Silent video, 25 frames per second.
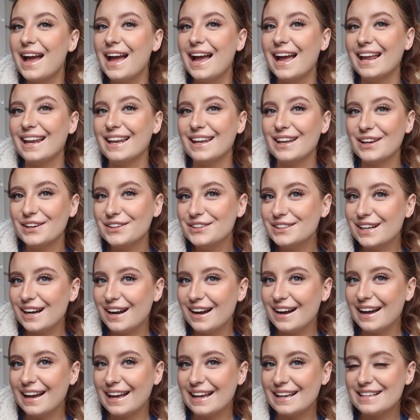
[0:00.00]
Hello
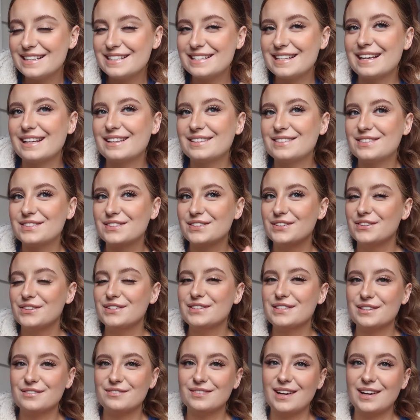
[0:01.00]
guys, excuse the